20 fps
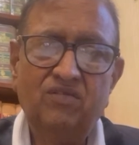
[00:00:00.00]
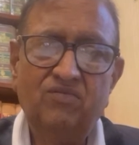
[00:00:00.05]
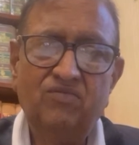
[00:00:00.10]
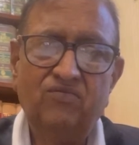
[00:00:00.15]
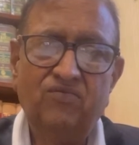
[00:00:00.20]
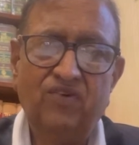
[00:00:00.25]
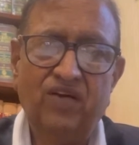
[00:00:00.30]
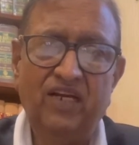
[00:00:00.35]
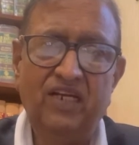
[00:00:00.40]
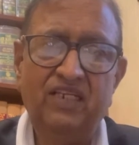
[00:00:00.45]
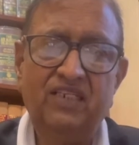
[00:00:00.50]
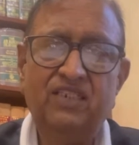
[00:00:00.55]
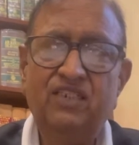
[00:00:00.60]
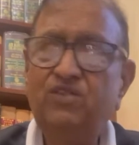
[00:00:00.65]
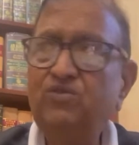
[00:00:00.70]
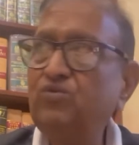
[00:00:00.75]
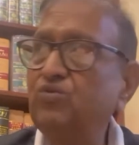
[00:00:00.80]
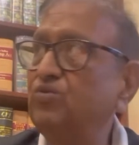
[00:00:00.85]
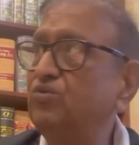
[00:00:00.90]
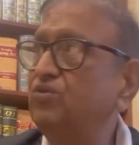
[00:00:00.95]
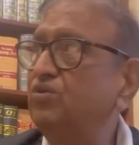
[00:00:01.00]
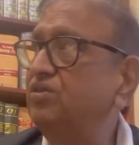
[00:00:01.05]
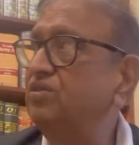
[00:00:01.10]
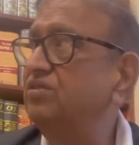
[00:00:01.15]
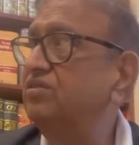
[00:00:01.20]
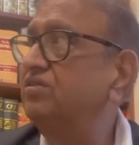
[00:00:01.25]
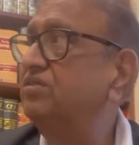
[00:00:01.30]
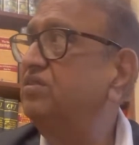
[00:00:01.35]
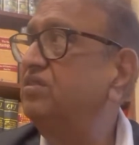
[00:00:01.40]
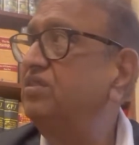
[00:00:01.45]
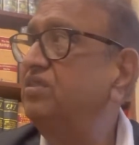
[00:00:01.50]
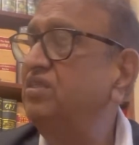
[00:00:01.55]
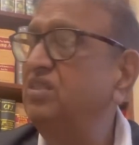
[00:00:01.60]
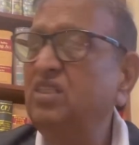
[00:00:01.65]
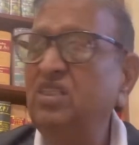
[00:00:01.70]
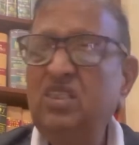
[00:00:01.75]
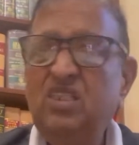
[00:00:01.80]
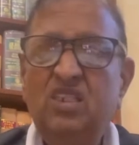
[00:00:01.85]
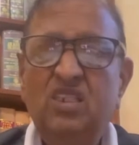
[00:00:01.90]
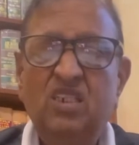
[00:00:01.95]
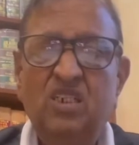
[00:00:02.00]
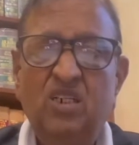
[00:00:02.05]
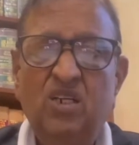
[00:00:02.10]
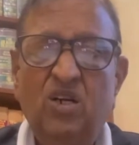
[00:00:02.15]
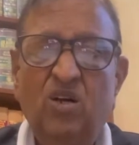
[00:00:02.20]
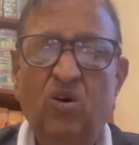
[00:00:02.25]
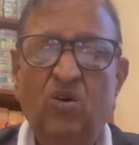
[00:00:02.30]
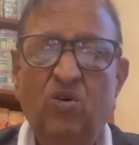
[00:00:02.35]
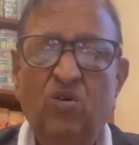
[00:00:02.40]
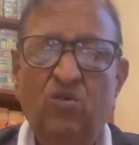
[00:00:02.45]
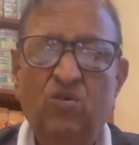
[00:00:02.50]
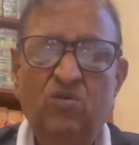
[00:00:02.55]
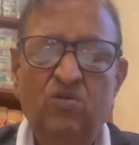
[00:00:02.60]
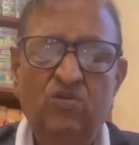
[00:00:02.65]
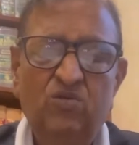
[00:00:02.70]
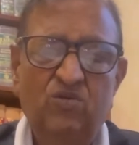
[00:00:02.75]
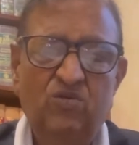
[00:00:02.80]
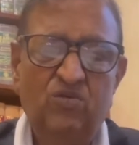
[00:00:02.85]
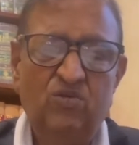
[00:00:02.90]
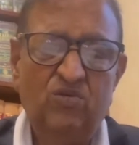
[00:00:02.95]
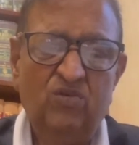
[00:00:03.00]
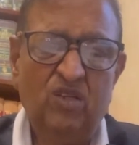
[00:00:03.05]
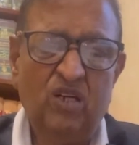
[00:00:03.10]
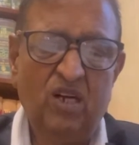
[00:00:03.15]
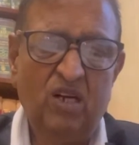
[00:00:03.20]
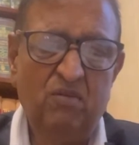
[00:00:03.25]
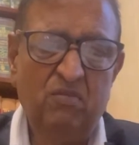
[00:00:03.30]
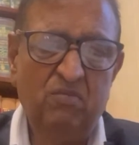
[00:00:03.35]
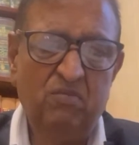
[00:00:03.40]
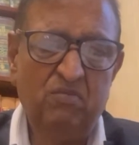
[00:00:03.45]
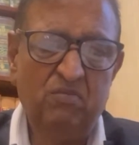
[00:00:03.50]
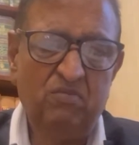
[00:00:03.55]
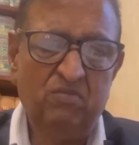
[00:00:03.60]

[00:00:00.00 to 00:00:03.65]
filing the suit. Now I am